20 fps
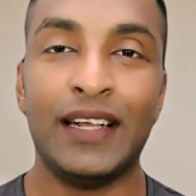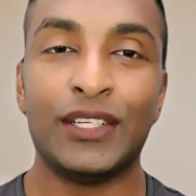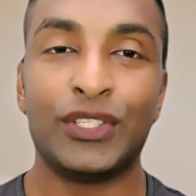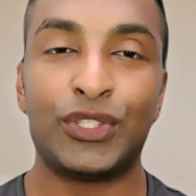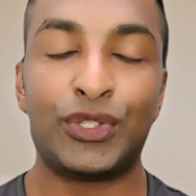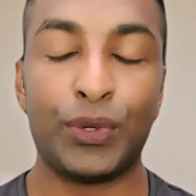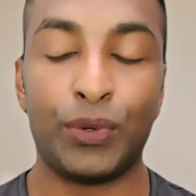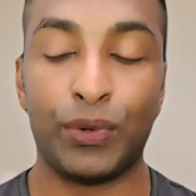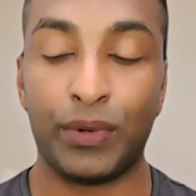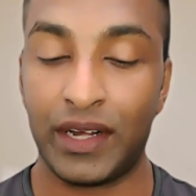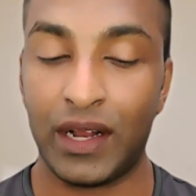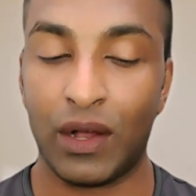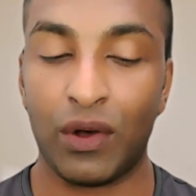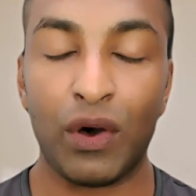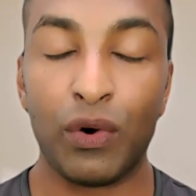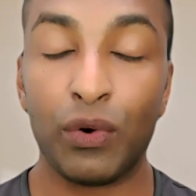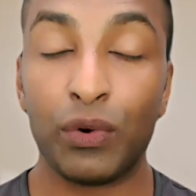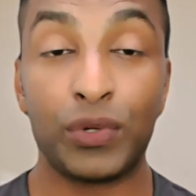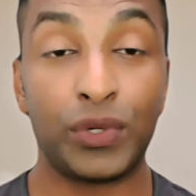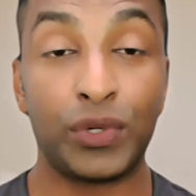So now
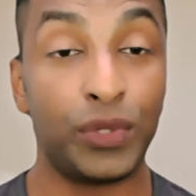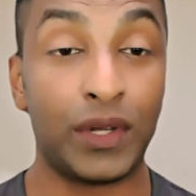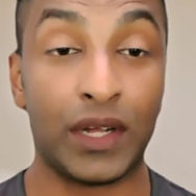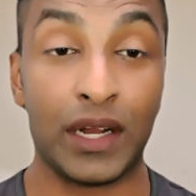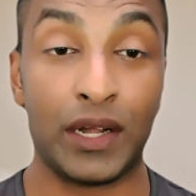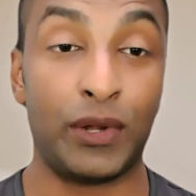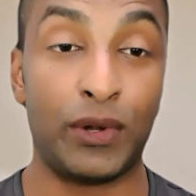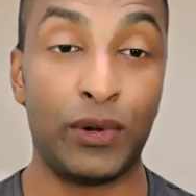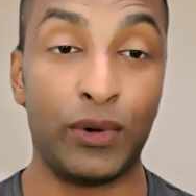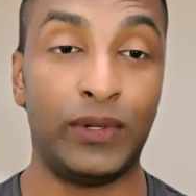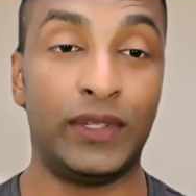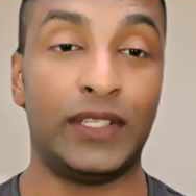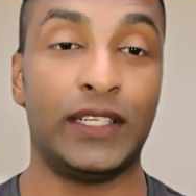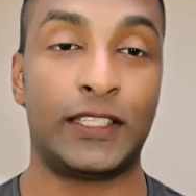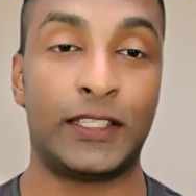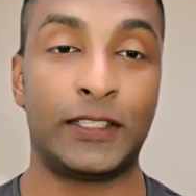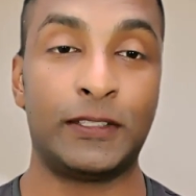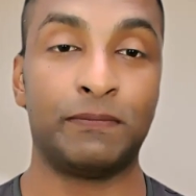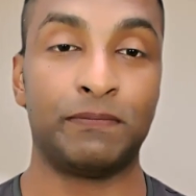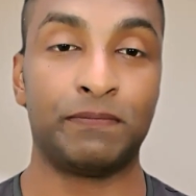how to conclude
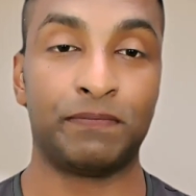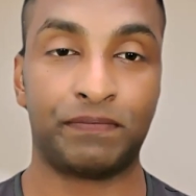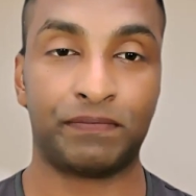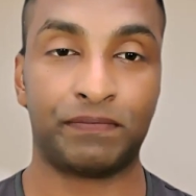this?